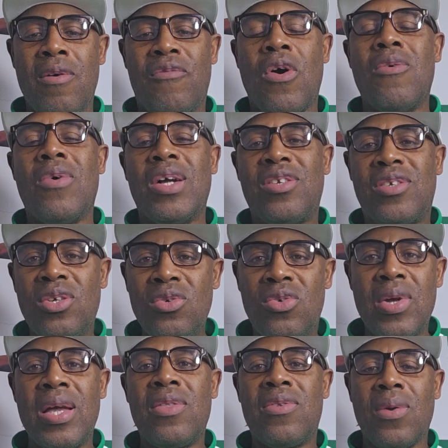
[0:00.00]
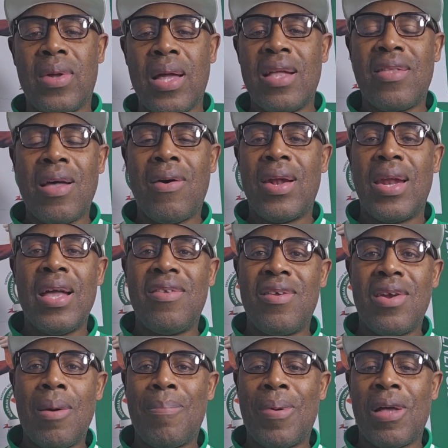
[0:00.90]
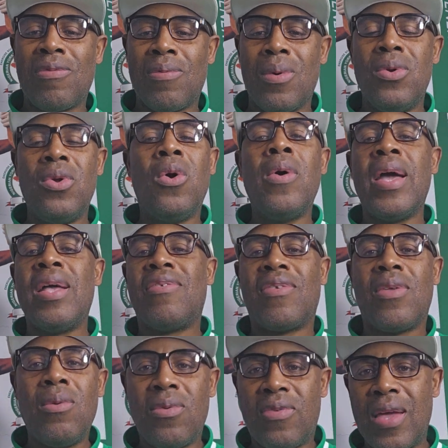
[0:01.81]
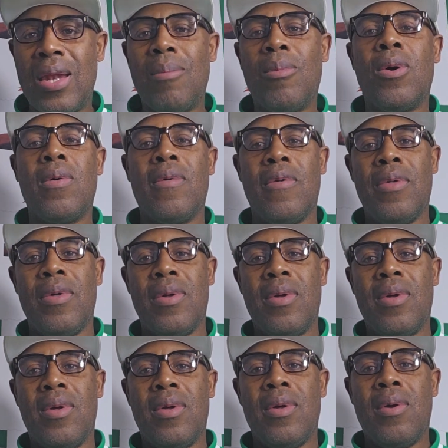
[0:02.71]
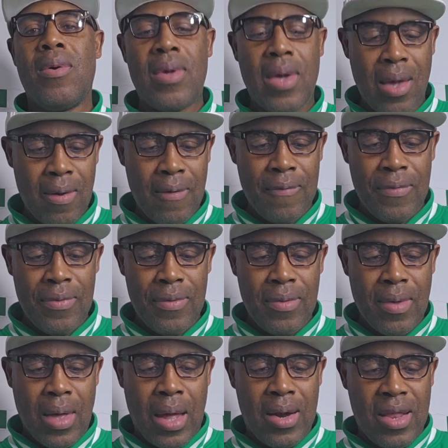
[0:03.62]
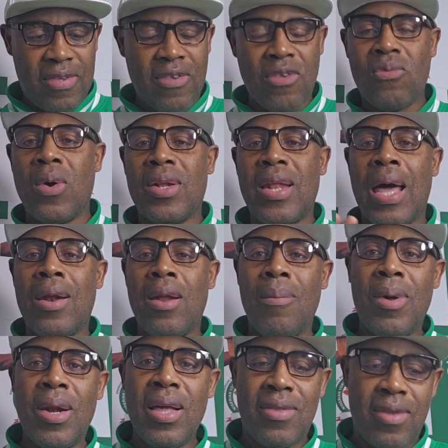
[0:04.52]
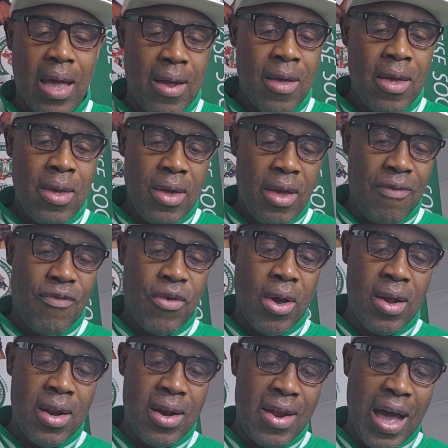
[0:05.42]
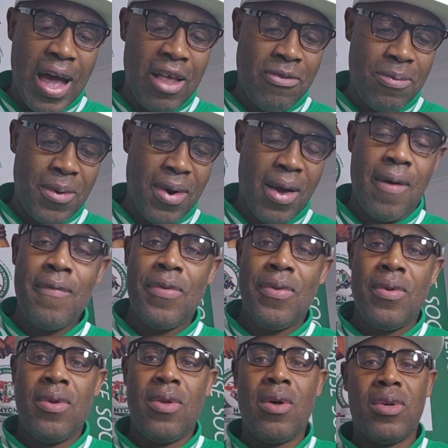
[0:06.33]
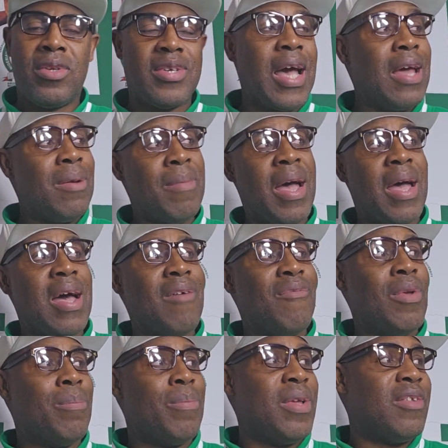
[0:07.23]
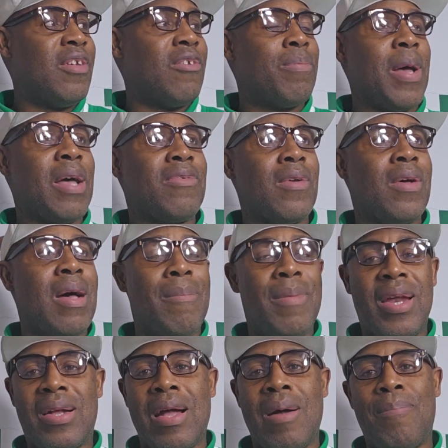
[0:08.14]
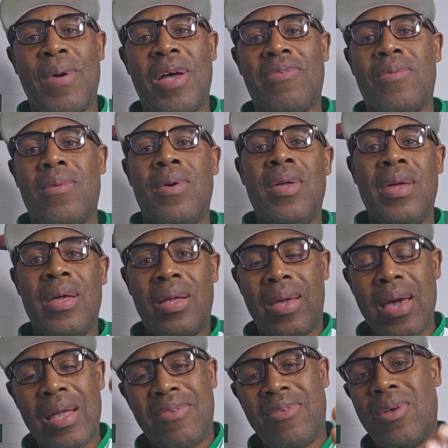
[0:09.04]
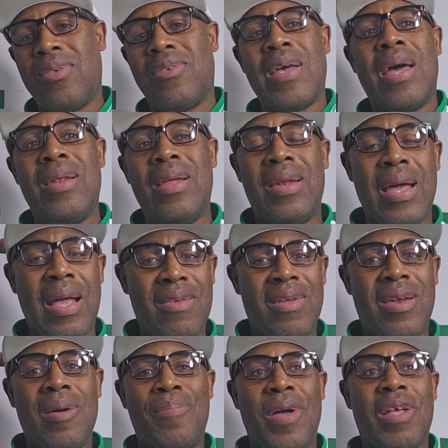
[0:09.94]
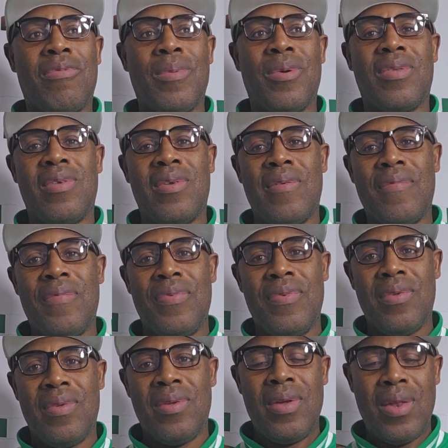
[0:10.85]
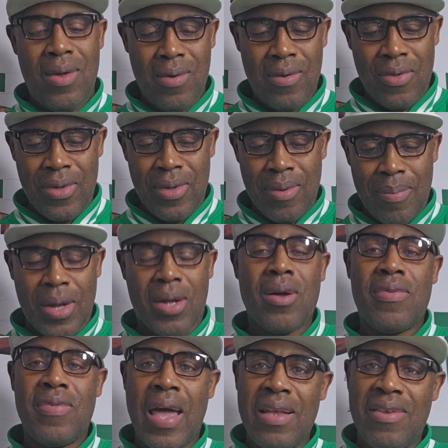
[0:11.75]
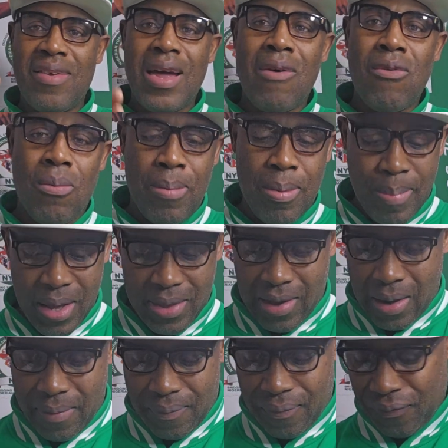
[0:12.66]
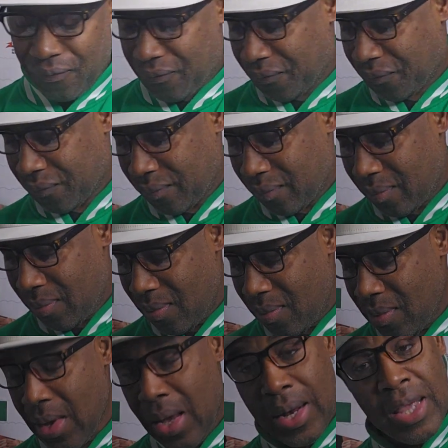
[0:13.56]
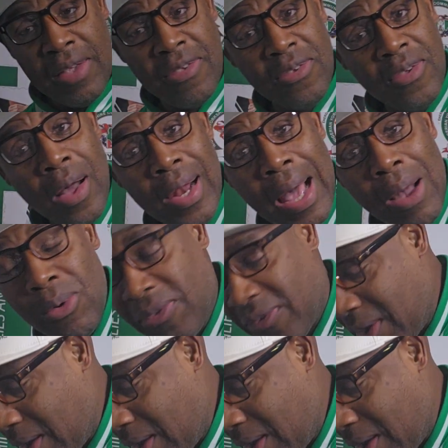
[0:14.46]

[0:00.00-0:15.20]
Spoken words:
for our children to get our Nigerian passport. No excuse anymore. Okay? And this is what I normally type. If you're in the diaspora, your child might have a British passport, American passport. Get your child a Nigerian passport, because Nigeria will be better. This is all I will